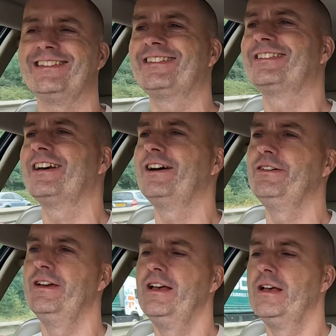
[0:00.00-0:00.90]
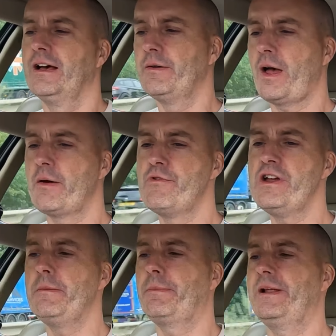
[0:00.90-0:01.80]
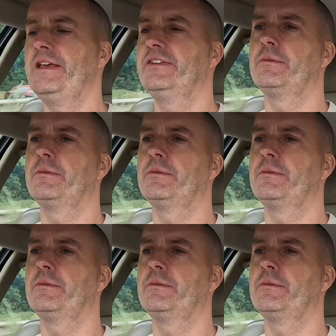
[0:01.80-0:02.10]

So I'm really pleased.